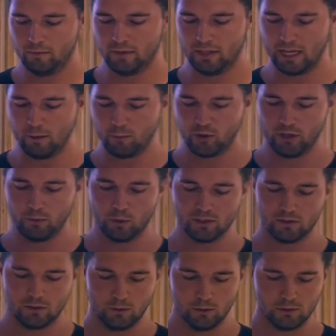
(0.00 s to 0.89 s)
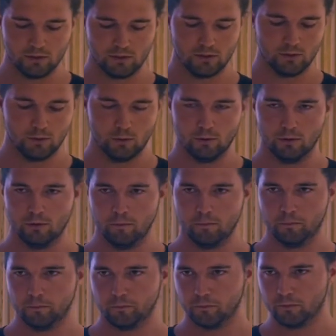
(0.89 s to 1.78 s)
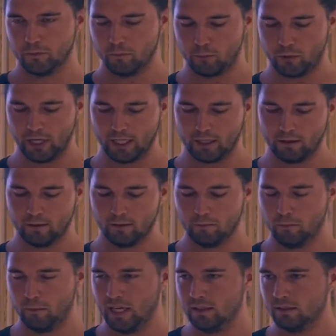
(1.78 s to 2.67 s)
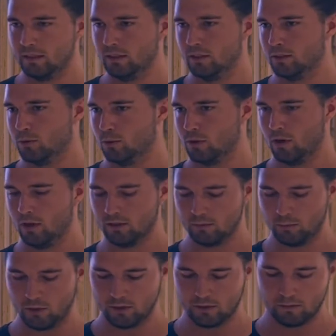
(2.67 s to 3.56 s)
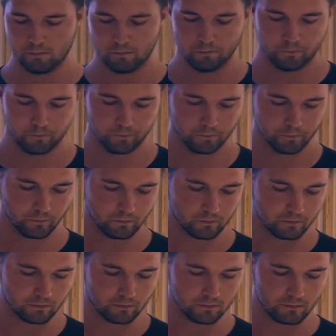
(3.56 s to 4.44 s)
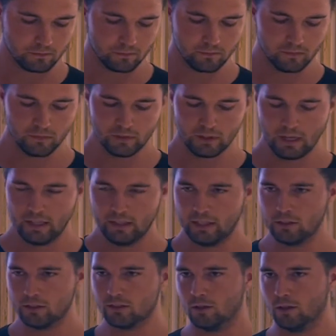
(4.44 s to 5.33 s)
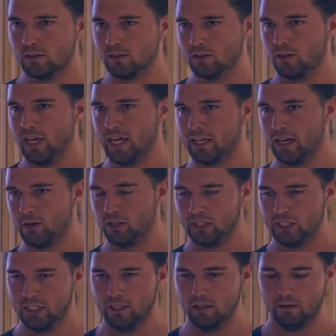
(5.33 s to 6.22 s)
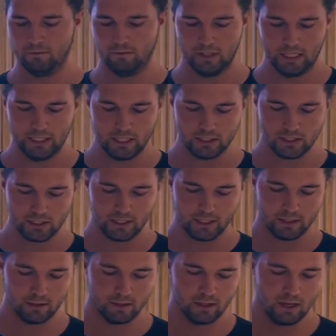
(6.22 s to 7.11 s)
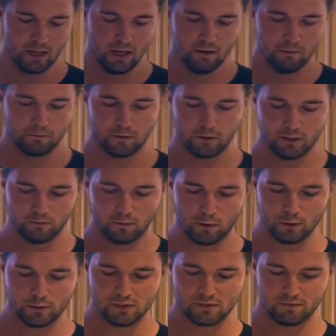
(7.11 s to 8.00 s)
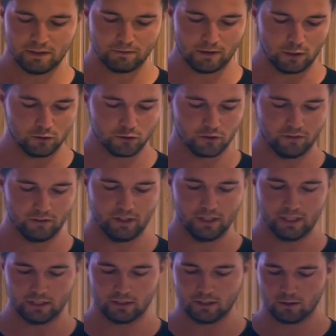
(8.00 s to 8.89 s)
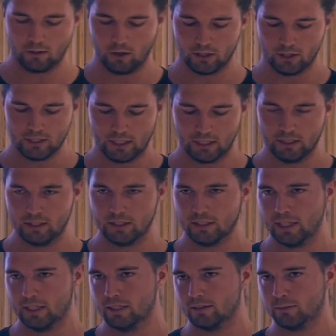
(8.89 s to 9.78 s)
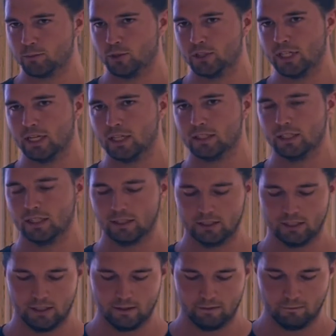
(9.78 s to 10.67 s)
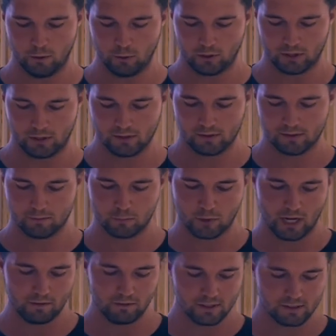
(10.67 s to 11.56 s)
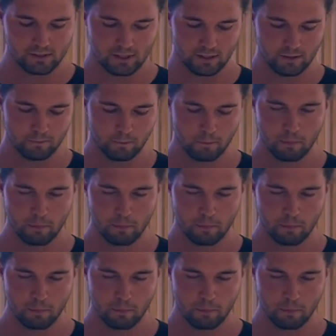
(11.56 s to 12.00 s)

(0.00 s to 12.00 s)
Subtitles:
library was used to bring MACI to Cosmos. There's also a guarantee of validity for the votes without revealing the content. That is protecting the voters' privacy.